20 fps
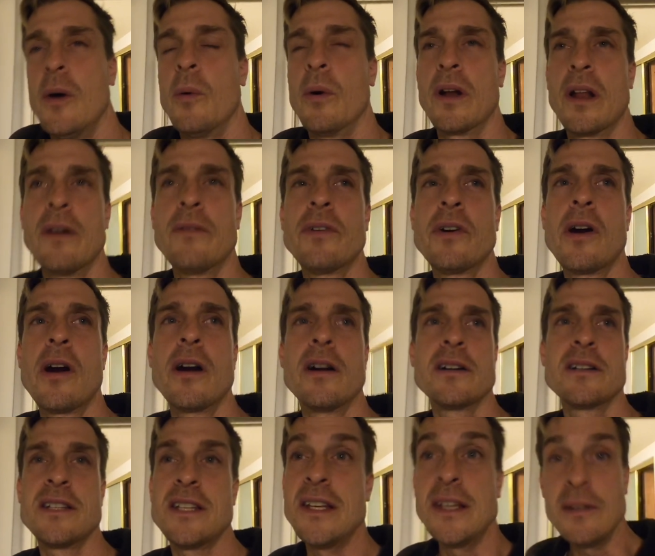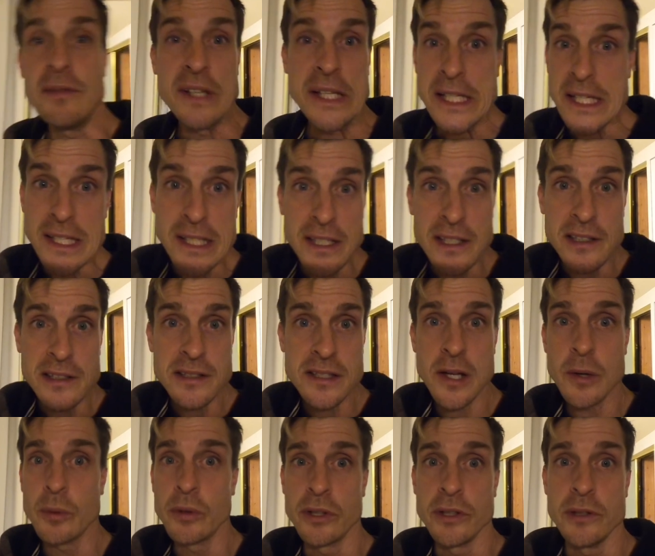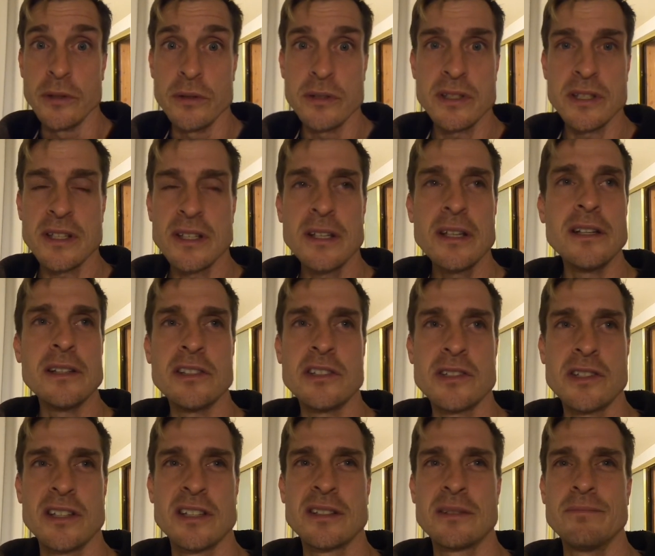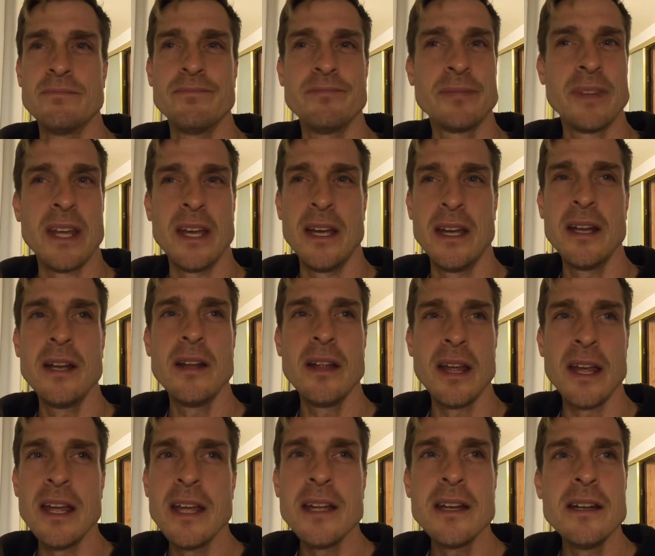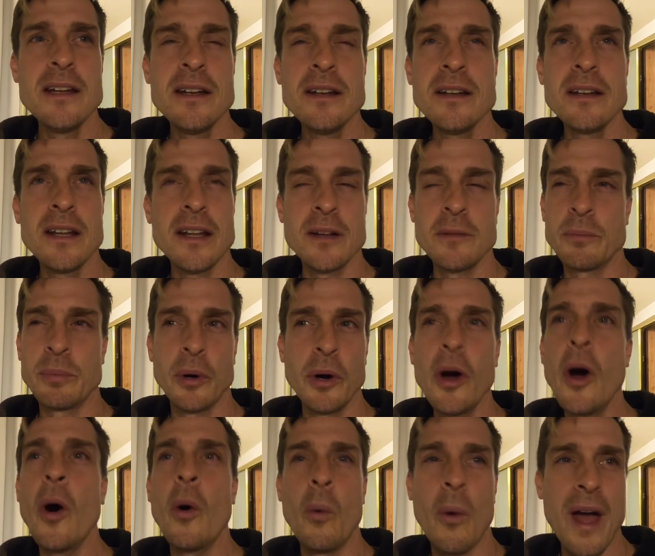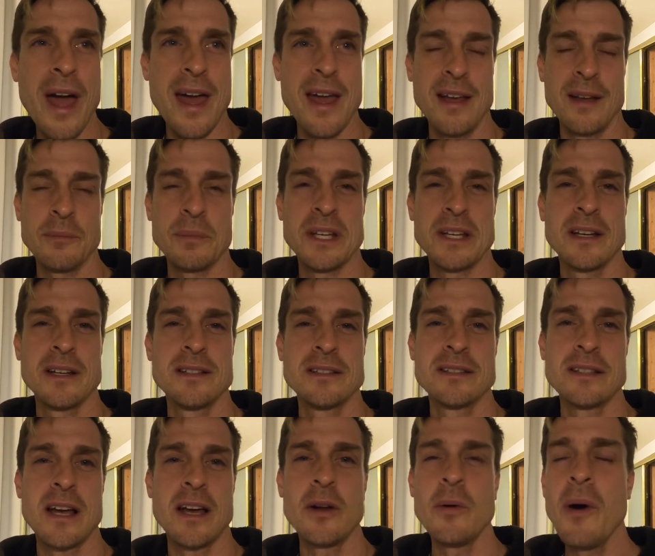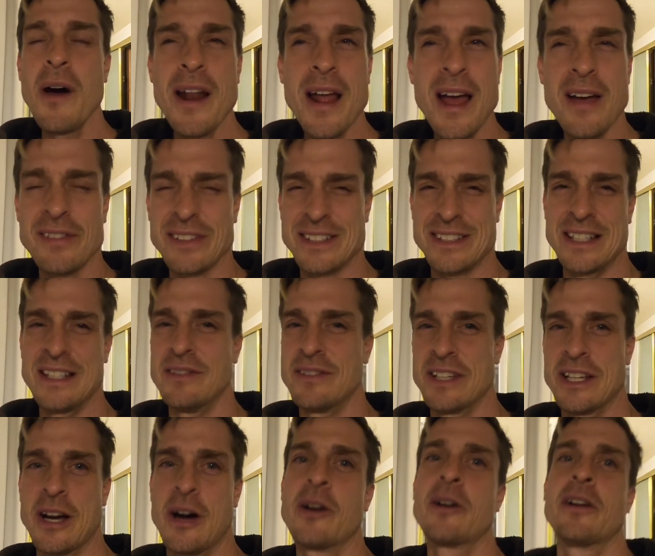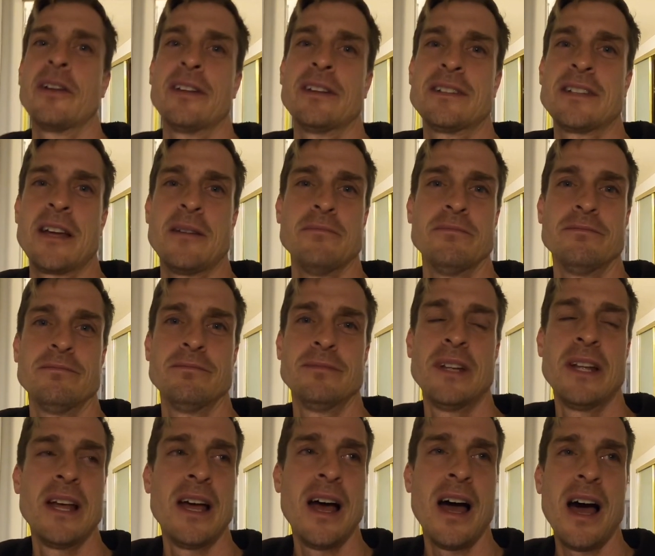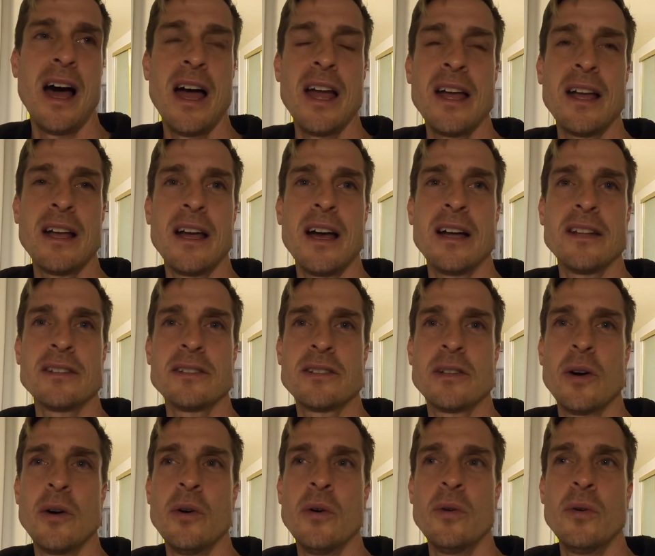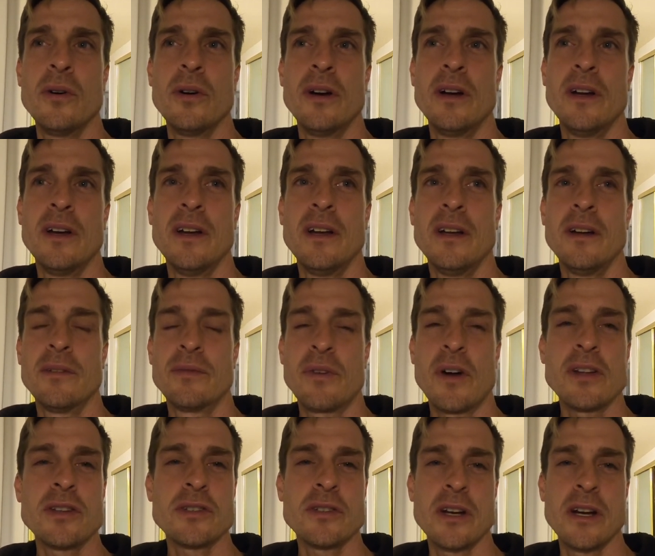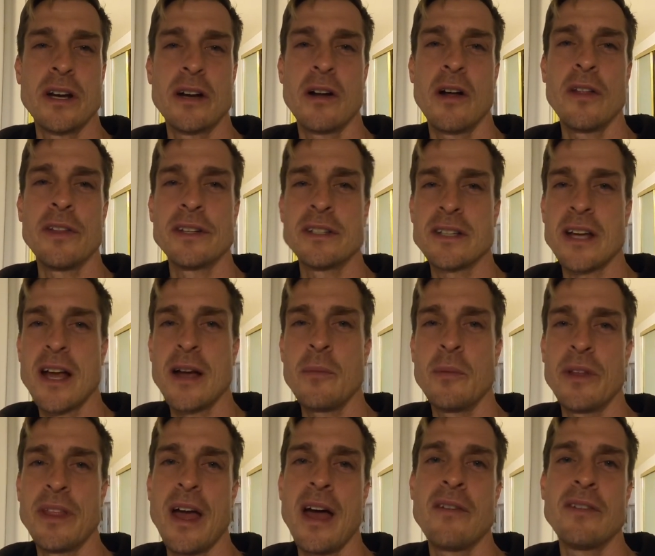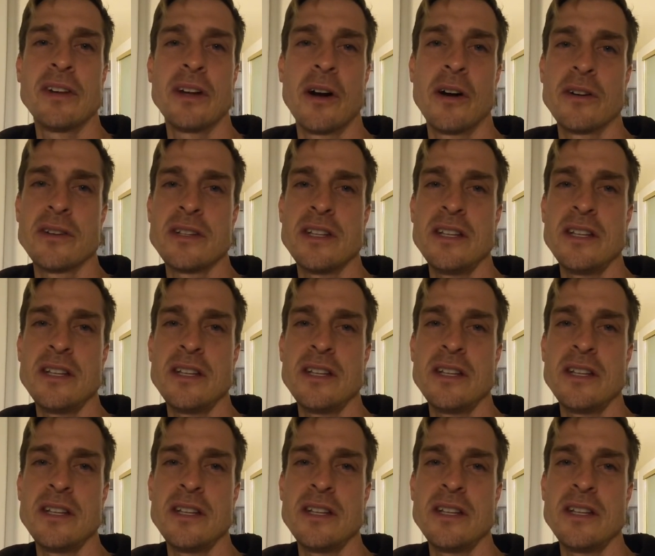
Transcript: whatever our TV is that we're using is just hid, hidden and put away because I don't want to have a TV out all the time. I got so frustrated all the time with having our